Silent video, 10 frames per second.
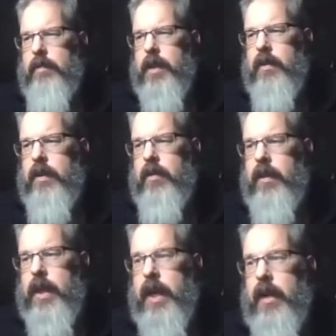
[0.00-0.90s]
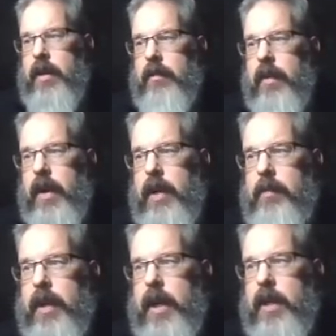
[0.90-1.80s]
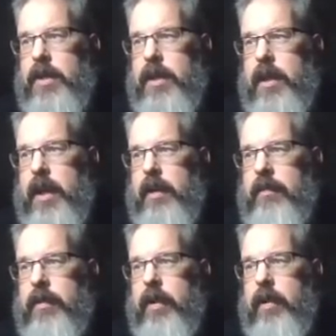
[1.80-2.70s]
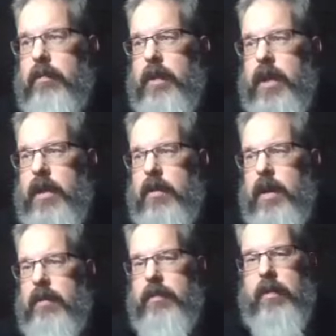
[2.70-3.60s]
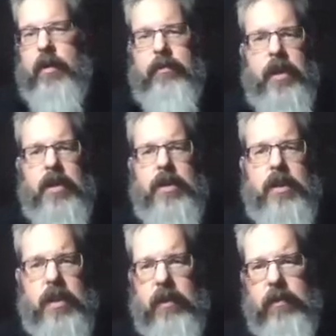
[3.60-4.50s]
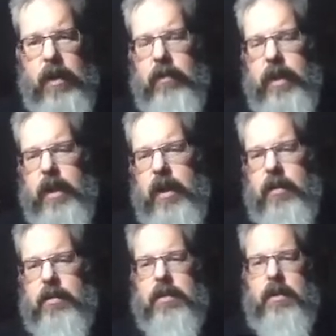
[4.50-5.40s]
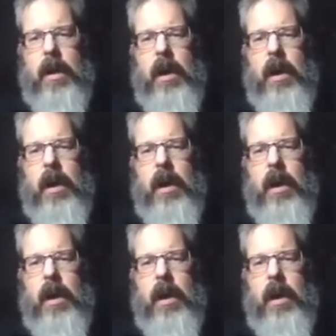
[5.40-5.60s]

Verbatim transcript: down here to the end of our application after our menu, after our functions, after everything else,